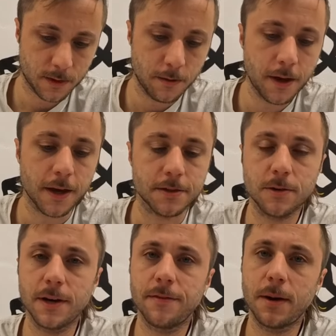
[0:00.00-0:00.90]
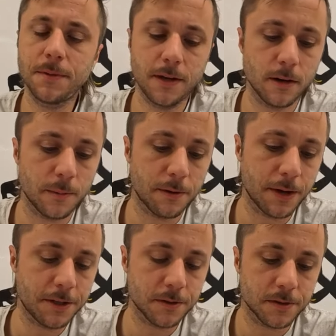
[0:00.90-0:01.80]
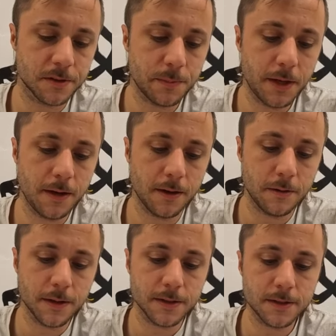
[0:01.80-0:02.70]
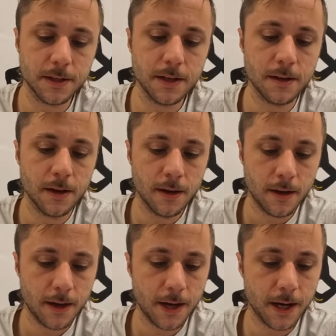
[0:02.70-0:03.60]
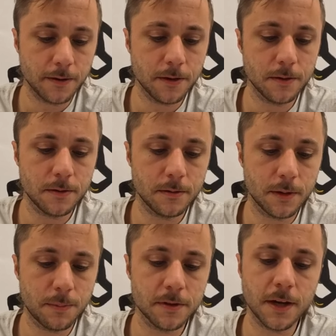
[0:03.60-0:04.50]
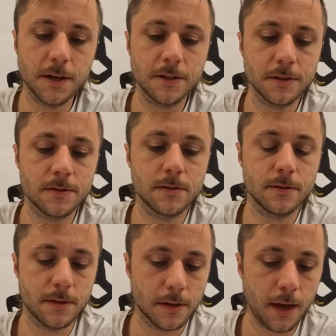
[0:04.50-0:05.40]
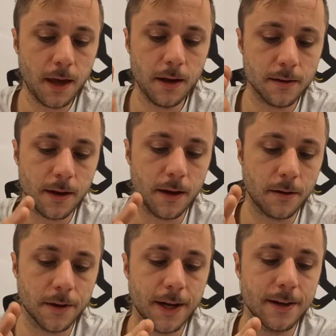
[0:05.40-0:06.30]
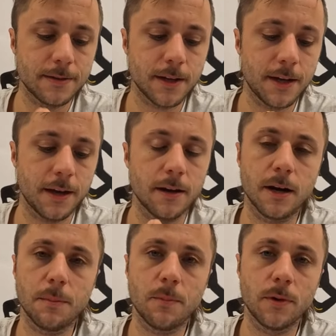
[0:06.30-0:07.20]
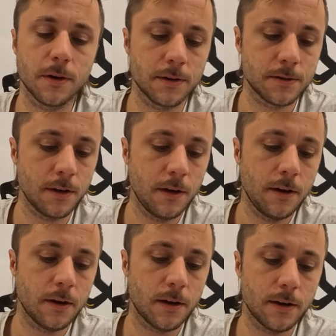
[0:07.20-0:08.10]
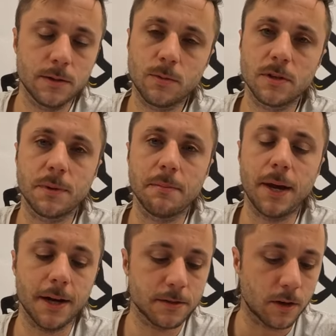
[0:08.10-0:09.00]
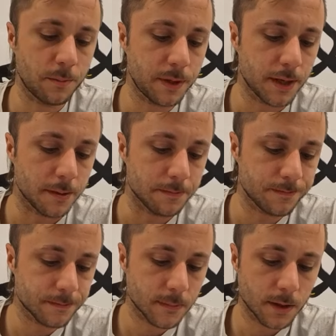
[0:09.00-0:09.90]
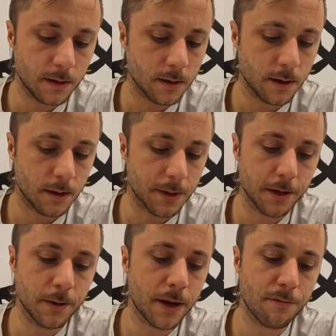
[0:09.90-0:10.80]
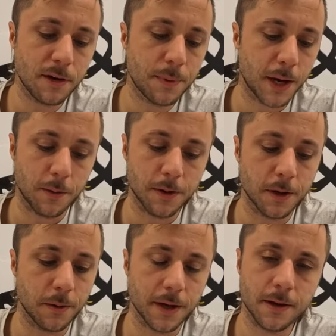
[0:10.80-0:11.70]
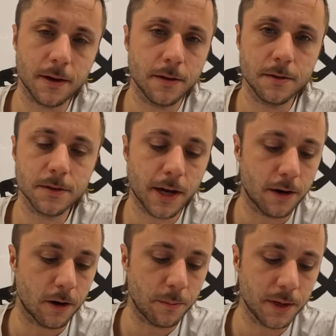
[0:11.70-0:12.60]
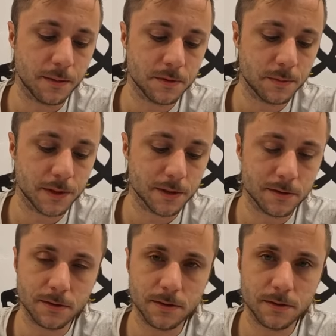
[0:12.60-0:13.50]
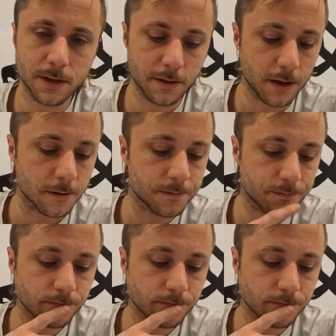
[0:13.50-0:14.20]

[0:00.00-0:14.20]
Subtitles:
Okay, so I've updated all my ratios and speed, and you can see how the percentages decay down as I get upwards towards my max RPM. I don't have any power going on those higher RPMs because it's not there.